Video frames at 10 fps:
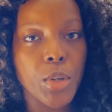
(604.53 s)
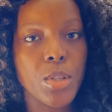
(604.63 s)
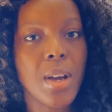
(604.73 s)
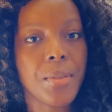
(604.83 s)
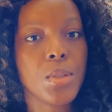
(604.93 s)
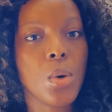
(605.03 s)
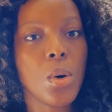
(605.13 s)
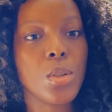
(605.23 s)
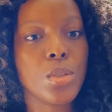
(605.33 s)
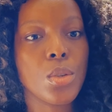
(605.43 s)
You have to
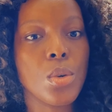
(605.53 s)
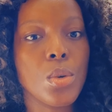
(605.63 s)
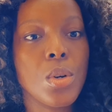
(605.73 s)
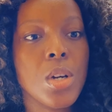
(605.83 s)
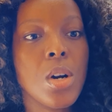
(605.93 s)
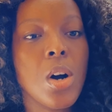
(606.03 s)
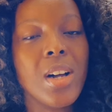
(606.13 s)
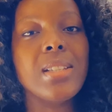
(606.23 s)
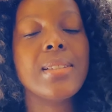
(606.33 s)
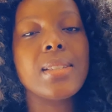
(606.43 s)
also,
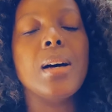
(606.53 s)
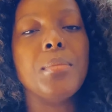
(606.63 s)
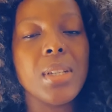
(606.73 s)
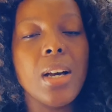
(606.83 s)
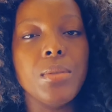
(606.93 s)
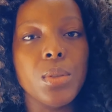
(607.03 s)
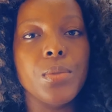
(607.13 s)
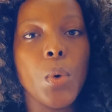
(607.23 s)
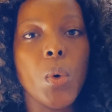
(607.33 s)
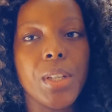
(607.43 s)
on some level,
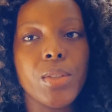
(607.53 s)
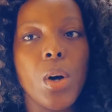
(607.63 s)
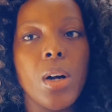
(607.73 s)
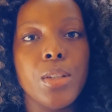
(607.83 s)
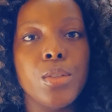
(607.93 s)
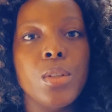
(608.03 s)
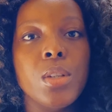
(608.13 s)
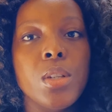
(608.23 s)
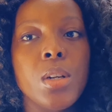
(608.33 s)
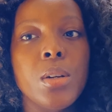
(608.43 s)
focus on
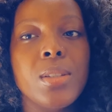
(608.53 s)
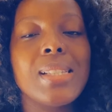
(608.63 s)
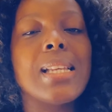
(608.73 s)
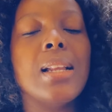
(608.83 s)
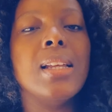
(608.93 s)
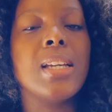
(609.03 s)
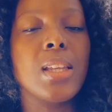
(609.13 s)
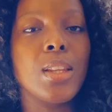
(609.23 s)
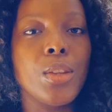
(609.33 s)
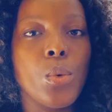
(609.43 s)

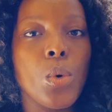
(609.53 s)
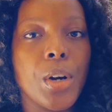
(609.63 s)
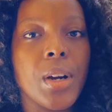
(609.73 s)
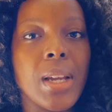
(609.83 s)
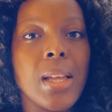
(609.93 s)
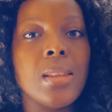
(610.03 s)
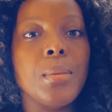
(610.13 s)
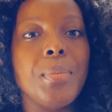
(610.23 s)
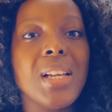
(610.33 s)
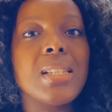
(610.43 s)
selling the work and the
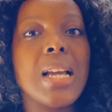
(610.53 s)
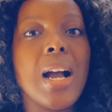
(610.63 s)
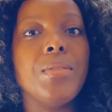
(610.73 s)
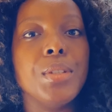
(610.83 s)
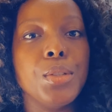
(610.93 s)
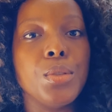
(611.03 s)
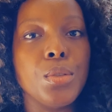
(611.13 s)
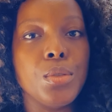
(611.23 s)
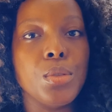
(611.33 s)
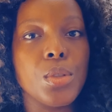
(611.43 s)
best avenue to
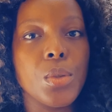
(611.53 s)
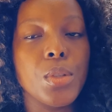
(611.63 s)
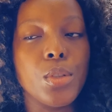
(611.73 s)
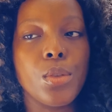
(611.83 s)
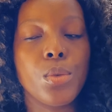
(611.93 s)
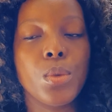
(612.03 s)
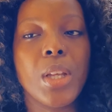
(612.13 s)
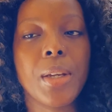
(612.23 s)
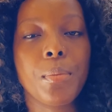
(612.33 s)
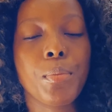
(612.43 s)
do so is through
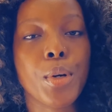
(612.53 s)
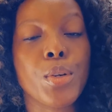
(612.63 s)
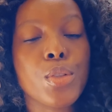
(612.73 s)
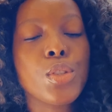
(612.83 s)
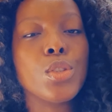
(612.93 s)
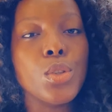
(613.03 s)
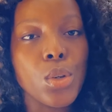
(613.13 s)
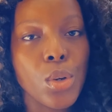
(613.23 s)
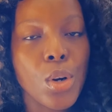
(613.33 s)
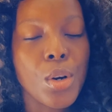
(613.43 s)
like
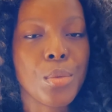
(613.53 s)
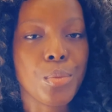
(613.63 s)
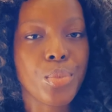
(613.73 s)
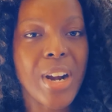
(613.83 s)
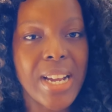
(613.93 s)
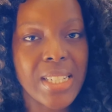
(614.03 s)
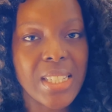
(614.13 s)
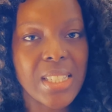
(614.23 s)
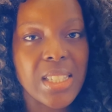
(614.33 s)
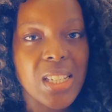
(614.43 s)
personal
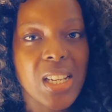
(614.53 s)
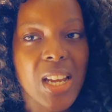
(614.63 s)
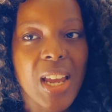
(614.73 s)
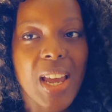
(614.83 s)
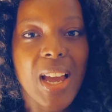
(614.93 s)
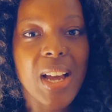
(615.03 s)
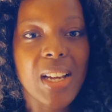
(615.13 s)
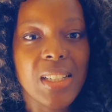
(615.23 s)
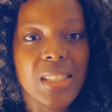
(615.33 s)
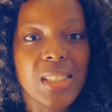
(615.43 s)
branding.
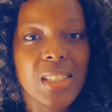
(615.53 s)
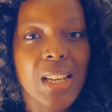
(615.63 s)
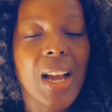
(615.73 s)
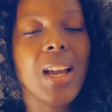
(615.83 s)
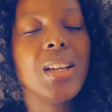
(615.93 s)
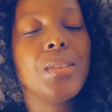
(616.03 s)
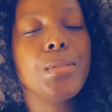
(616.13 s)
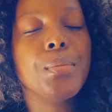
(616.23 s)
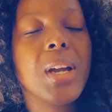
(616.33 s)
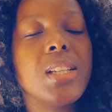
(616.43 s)
And I, it
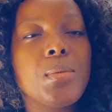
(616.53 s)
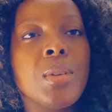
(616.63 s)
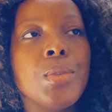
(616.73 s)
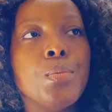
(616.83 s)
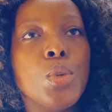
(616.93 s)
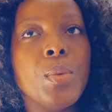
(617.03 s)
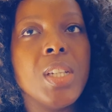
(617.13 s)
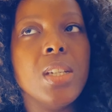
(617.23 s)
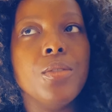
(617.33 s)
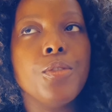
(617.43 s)
reminds me of a
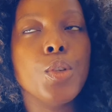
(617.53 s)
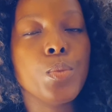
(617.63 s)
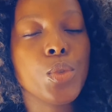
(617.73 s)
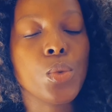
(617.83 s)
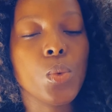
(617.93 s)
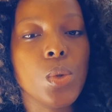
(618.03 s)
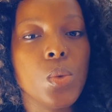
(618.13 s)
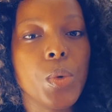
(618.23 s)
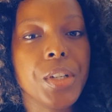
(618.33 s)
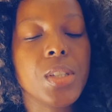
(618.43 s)
moment in film school
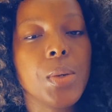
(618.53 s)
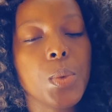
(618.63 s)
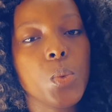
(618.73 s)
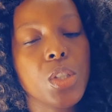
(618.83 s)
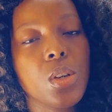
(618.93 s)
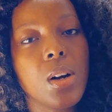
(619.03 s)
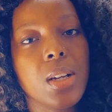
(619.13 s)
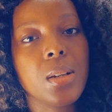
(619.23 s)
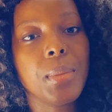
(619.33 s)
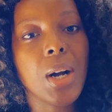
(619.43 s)
where someone was
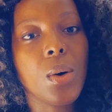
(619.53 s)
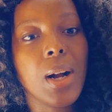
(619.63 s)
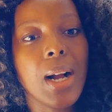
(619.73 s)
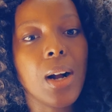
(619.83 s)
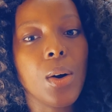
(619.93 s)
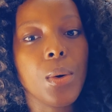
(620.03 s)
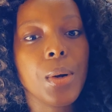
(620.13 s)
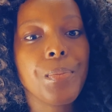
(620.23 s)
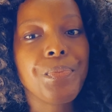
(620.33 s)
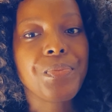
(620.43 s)
talking about how
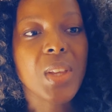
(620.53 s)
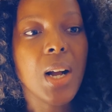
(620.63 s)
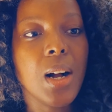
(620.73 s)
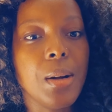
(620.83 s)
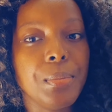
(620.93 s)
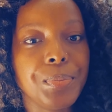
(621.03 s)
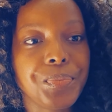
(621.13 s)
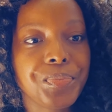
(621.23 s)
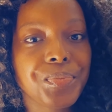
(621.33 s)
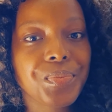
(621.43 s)
um,
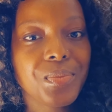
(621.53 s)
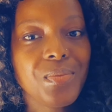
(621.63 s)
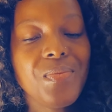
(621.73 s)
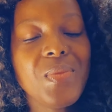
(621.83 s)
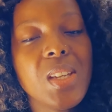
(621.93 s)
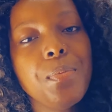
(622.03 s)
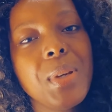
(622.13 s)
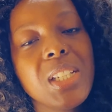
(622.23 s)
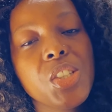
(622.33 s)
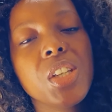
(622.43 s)

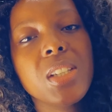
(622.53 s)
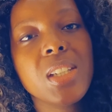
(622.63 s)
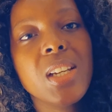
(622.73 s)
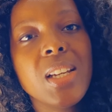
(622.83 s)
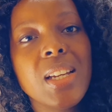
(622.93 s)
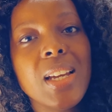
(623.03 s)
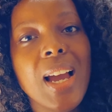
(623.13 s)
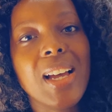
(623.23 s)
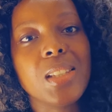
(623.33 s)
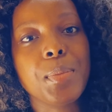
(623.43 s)
pitching
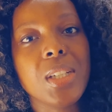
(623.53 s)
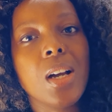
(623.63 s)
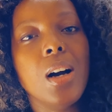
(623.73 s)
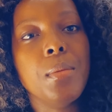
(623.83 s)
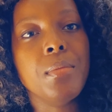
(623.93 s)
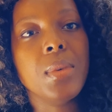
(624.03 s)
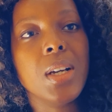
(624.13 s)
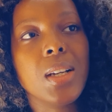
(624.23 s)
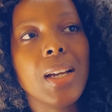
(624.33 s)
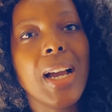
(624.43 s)
has become
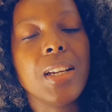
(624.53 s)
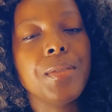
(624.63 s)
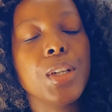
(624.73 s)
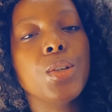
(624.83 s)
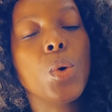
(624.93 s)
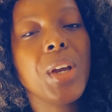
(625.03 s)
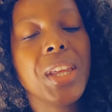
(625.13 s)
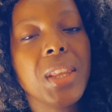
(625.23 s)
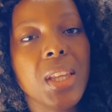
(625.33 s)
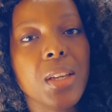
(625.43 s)
kind of an
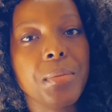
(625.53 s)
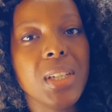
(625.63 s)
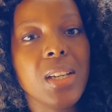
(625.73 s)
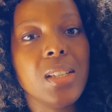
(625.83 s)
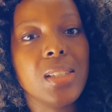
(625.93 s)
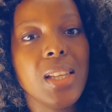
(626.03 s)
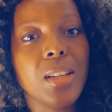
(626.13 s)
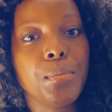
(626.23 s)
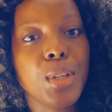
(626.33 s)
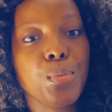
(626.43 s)
annoying thing because
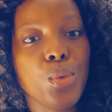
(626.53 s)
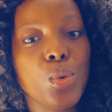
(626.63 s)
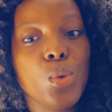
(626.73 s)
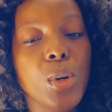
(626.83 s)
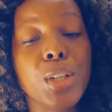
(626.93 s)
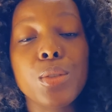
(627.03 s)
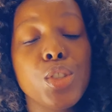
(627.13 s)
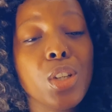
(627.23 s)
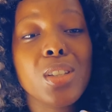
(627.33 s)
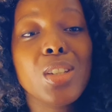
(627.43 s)
then people who are
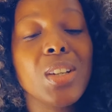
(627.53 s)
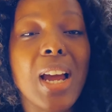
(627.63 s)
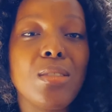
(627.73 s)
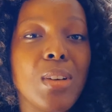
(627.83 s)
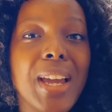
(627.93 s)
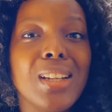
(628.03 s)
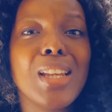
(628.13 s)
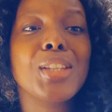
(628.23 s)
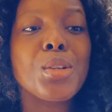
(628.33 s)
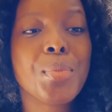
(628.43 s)
just good at writing,
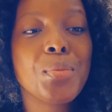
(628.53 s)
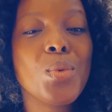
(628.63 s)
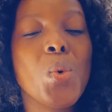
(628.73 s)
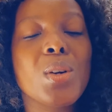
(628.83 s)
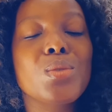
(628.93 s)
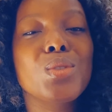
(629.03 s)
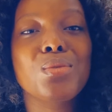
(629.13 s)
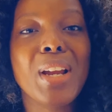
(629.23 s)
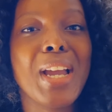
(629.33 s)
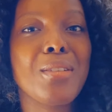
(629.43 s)
like there are people who are
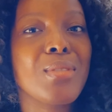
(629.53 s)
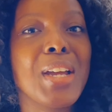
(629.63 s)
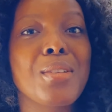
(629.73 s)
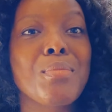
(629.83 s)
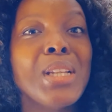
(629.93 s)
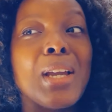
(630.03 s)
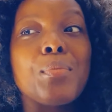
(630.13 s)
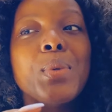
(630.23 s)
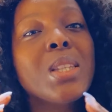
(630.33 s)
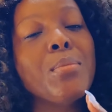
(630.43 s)
great at writing, but
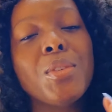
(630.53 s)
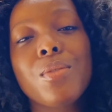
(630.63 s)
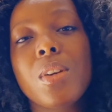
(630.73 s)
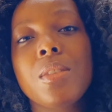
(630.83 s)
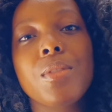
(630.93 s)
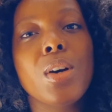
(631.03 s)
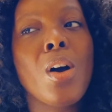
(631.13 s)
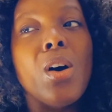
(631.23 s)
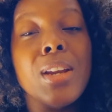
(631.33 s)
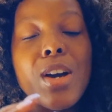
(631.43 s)
like put them in front of
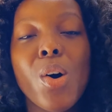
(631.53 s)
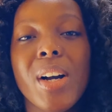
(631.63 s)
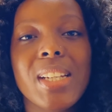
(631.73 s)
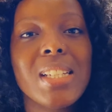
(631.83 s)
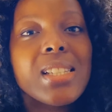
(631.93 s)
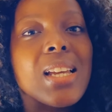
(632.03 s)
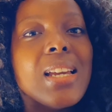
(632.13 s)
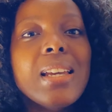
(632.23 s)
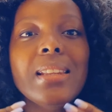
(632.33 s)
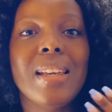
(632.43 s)
an audience,
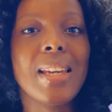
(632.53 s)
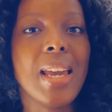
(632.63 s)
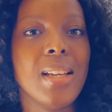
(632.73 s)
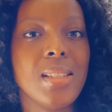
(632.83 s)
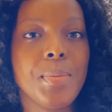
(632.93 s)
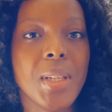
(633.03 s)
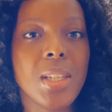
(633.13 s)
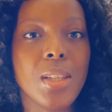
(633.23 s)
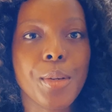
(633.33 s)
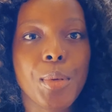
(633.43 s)
they can't
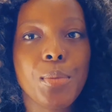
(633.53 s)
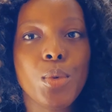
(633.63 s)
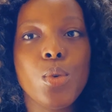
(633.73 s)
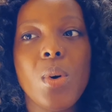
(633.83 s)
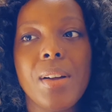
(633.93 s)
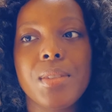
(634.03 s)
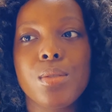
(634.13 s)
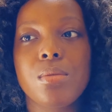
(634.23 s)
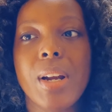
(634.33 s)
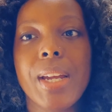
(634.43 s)
speak. There are people who have to
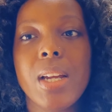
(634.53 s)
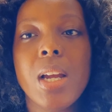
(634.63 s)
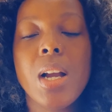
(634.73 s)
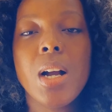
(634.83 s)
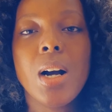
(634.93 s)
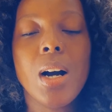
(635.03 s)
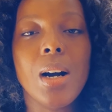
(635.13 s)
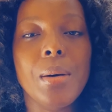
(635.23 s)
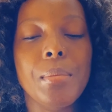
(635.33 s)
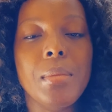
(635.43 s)
write
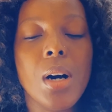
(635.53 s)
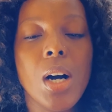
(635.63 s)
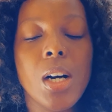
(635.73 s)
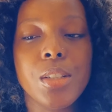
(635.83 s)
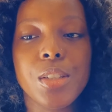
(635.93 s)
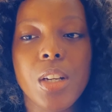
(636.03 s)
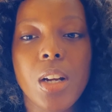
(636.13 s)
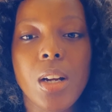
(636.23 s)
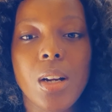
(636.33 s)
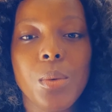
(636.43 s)
um,
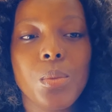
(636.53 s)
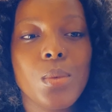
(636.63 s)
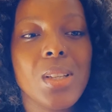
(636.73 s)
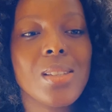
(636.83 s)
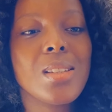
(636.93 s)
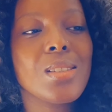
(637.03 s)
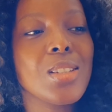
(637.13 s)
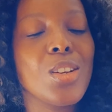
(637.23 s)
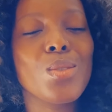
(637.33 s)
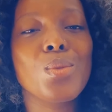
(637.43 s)
under, is this you
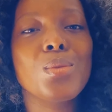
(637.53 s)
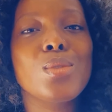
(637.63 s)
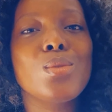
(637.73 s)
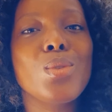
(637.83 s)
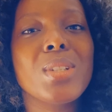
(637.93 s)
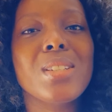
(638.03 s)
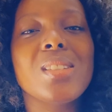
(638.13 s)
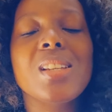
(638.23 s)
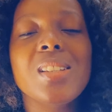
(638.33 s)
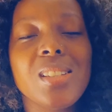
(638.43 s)
know,
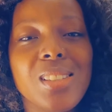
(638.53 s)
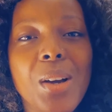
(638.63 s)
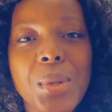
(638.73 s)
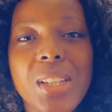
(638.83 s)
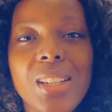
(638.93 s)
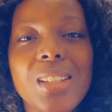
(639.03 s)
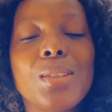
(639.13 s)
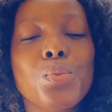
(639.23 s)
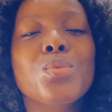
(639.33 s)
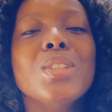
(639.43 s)
Sudanese? Is that what they,
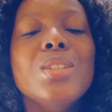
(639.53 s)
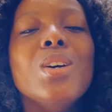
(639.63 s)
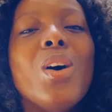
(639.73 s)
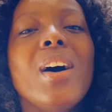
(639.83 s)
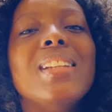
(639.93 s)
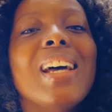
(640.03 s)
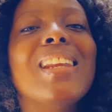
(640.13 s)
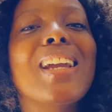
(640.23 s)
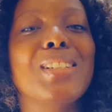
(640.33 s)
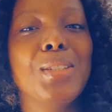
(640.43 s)
under
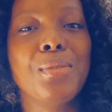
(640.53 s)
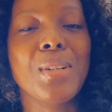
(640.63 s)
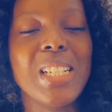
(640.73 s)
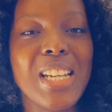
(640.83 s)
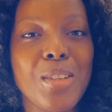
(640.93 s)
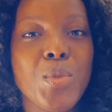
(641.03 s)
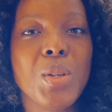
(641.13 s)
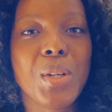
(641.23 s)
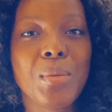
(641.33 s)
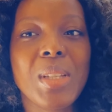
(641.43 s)
like a different name, you
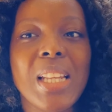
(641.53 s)
know what I mean?